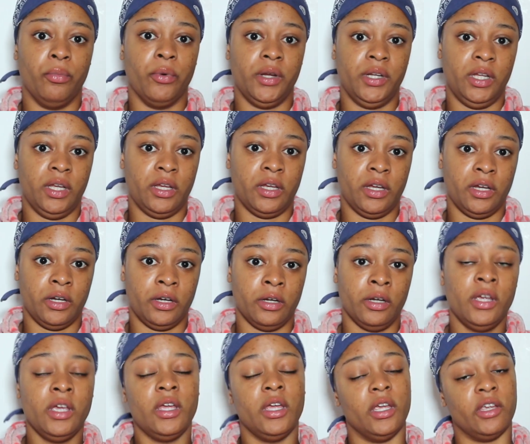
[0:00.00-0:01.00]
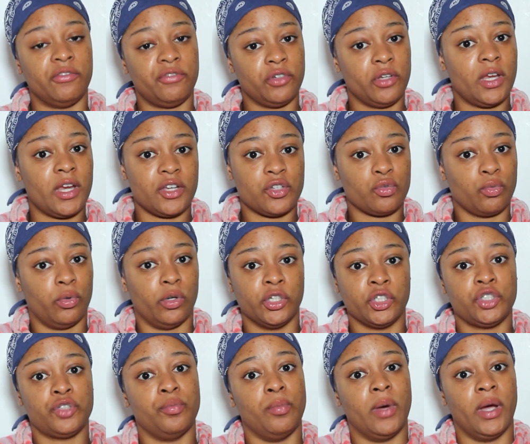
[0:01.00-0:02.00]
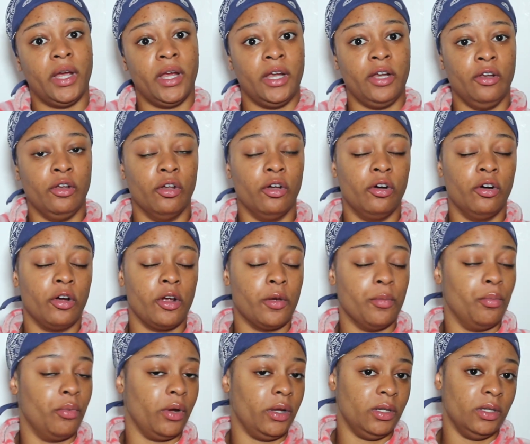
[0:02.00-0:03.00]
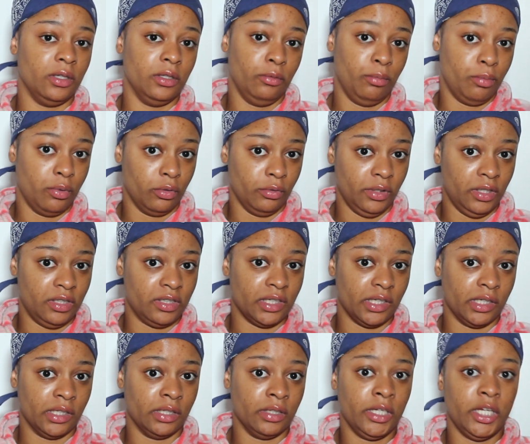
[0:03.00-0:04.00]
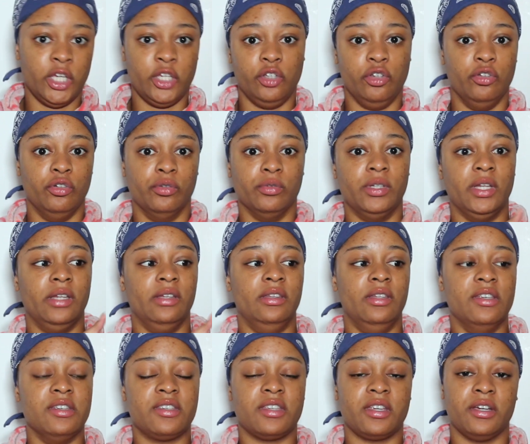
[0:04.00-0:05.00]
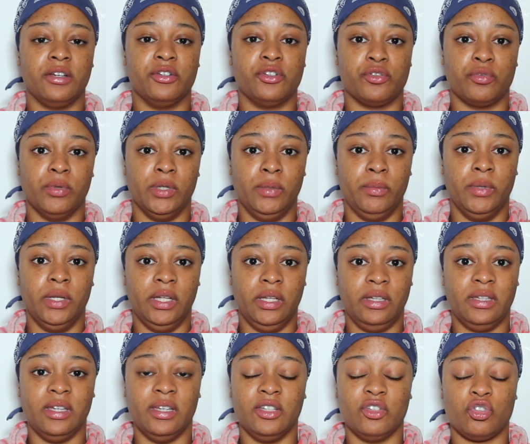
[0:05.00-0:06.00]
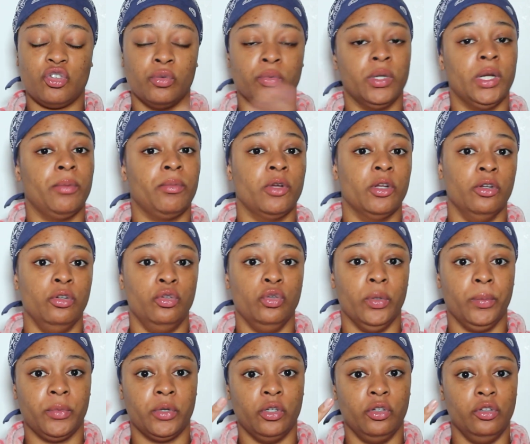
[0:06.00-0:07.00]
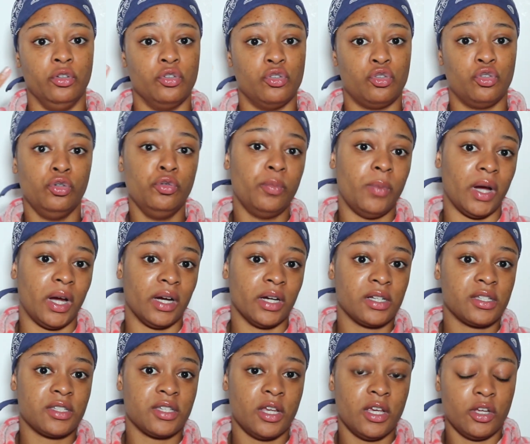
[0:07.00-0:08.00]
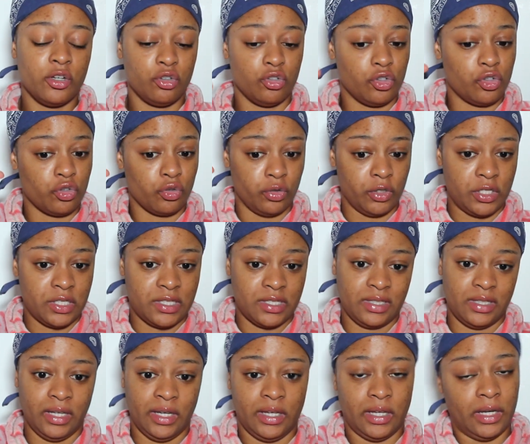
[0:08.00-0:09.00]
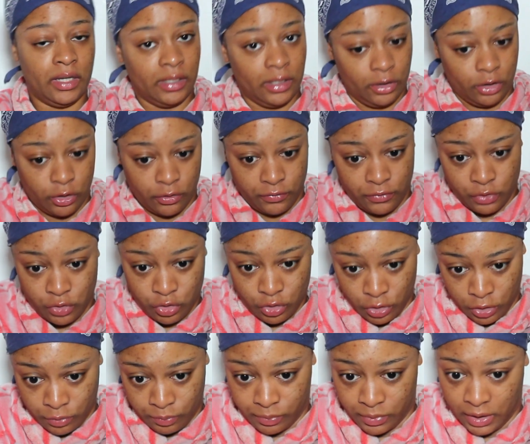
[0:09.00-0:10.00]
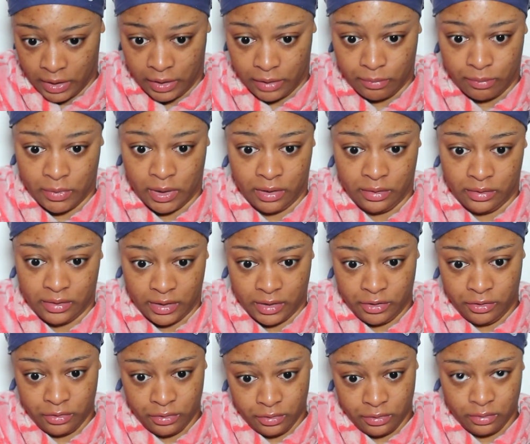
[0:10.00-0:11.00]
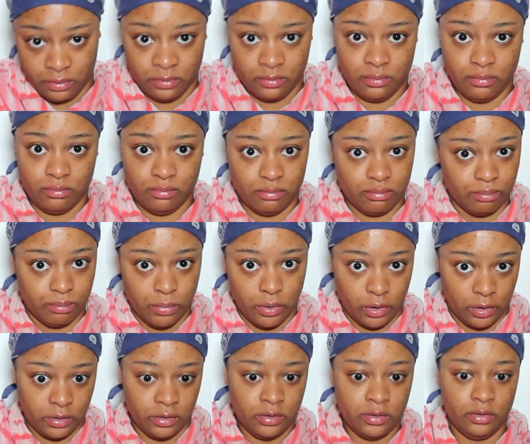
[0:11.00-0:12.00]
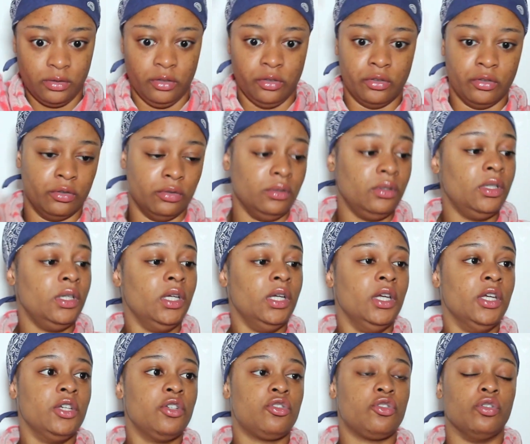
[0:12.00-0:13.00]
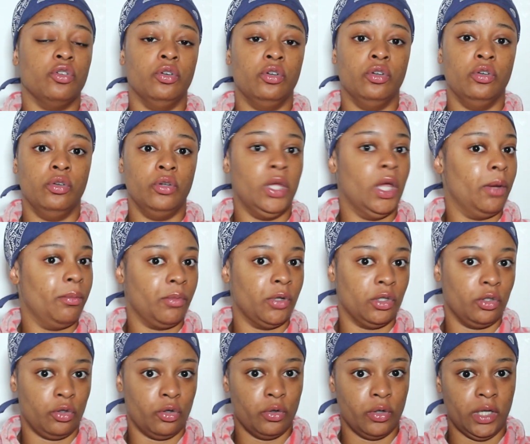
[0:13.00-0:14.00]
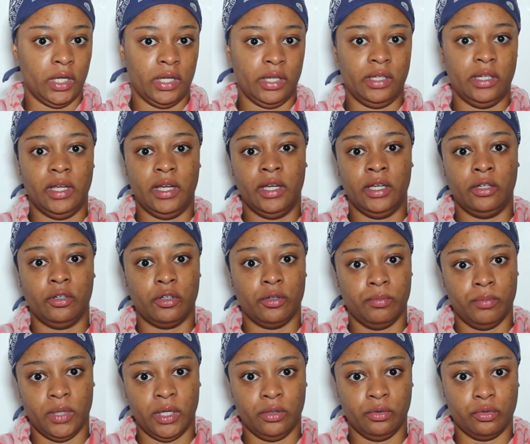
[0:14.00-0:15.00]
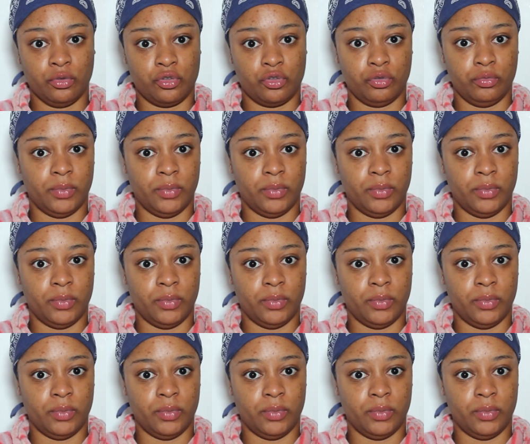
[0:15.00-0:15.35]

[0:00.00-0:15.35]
braiding hair. If you guys watch my long braided ponytail, you know that this hair is really thin. So what I'm gonna do, I'm gonna use 2 packs just so it's thick and it covers up like my entire bun, you know? So yeah, I'm gonna go ahead and combine those 2